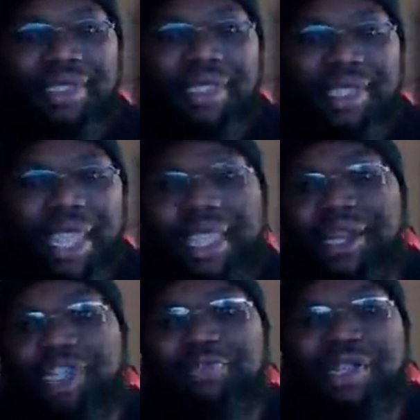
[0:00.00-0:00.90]
And
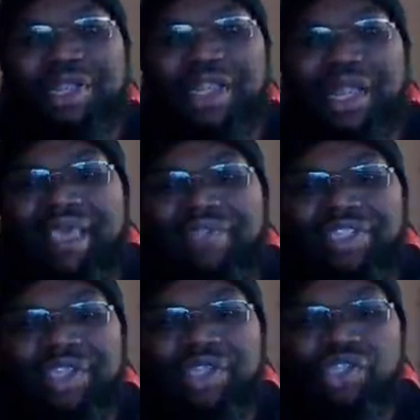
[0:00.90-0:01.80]
it's been an
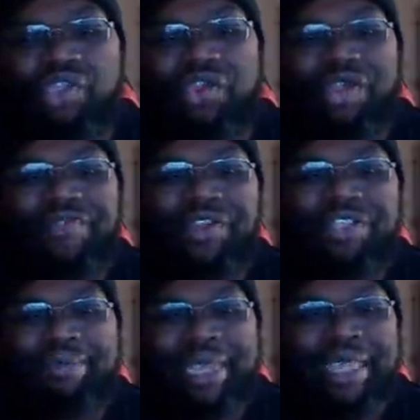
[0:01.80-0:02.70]
11-year journey for
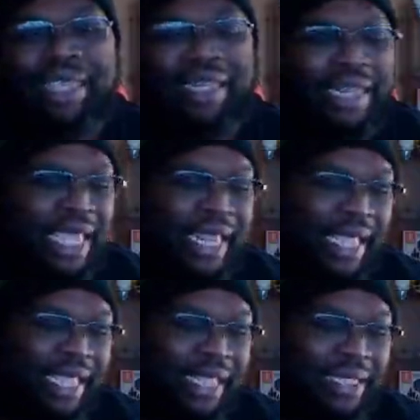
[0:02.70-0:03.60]
this man that
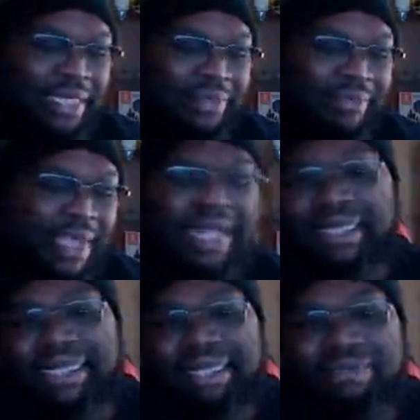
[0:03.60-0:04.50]
has
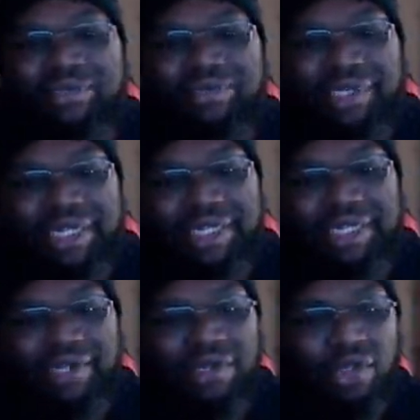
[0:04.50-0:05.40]
finally come to an
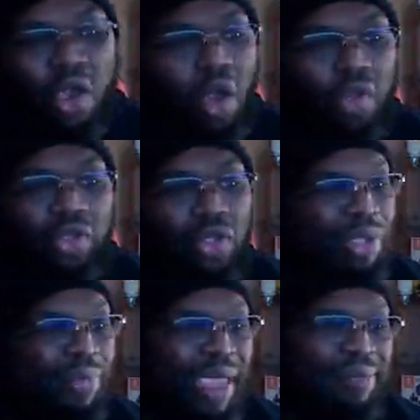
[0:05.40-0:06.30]
end. Although it
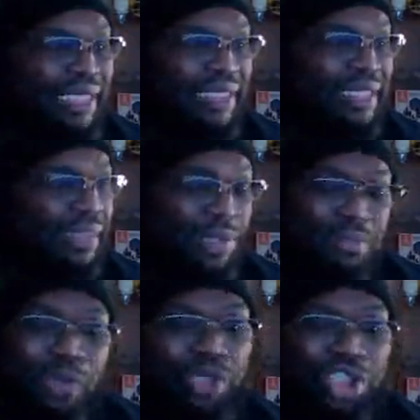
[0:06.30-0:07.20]
may be some of the
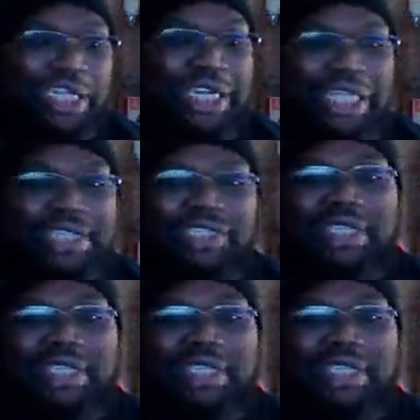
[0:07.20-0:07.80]
most shittiest